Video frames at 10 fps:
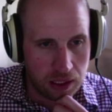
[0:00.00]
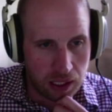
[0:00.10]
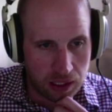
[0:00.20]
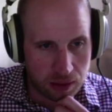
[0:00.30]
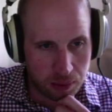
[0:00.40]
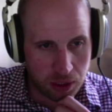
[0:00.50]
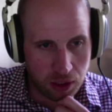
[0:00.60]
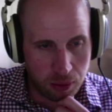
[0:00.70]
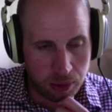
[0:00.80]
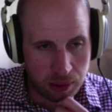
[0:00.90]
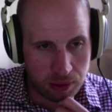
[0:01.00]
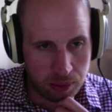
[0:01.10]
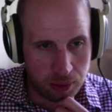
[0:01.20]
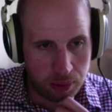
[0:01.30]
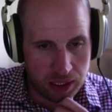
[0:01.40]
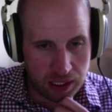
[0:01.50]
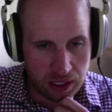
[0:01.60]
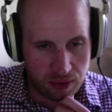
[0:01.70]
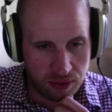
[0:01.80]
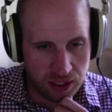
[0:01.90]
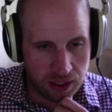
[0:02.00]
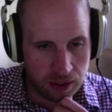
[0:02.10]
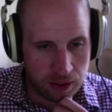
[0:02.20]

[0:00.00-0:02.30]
Uh, so I'm going to open up WP config.